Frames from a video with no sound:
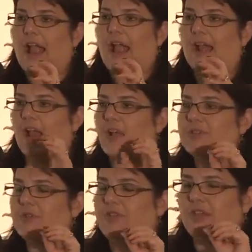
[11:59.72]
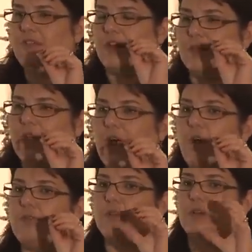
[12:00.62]
And I also think they
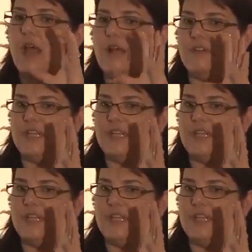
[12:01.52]
allow for a lot of